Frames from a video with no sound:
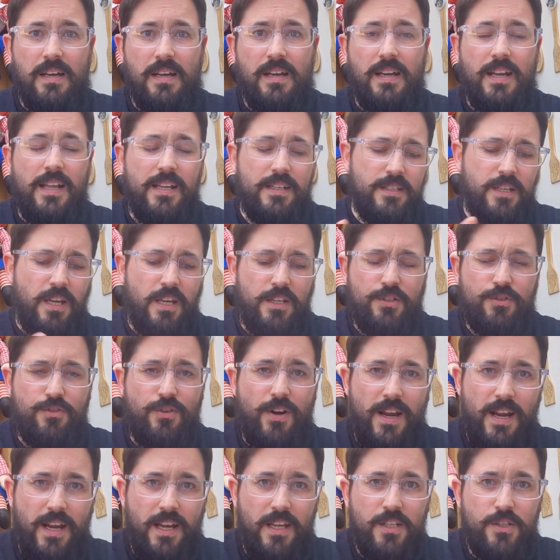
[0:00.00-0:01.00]
Let's get
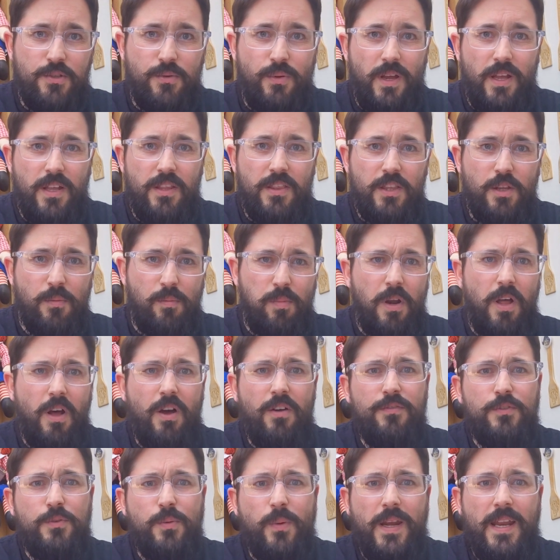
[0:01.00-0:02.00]
straight into it. The plot
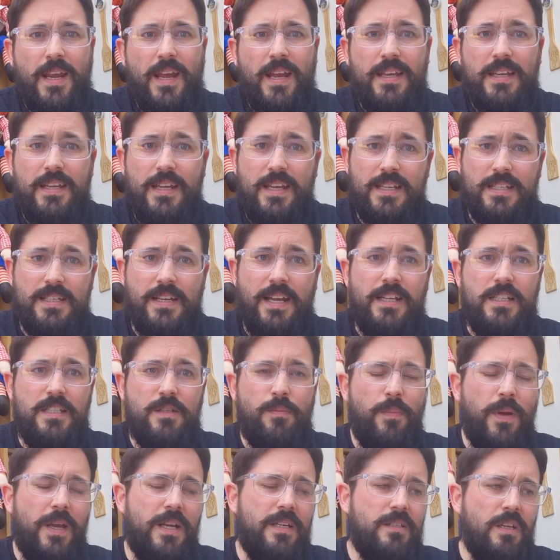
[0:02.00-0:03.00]
of 28 years later
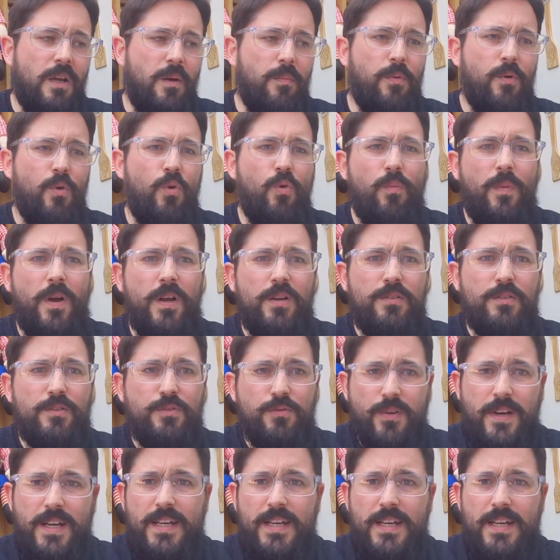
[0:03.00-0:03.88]
picks up almost 3